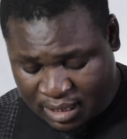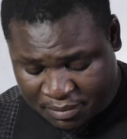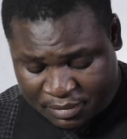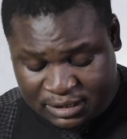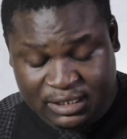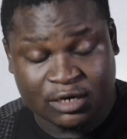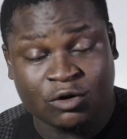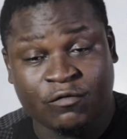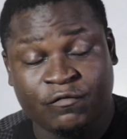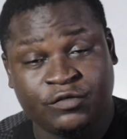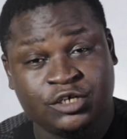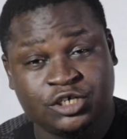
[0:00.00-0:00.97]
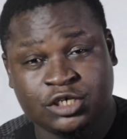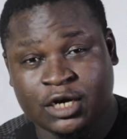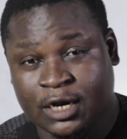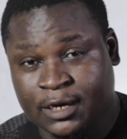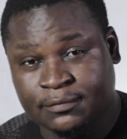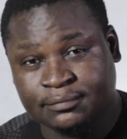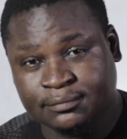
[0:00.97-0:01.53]
ambassador
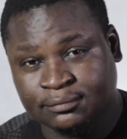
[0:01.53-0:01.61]
official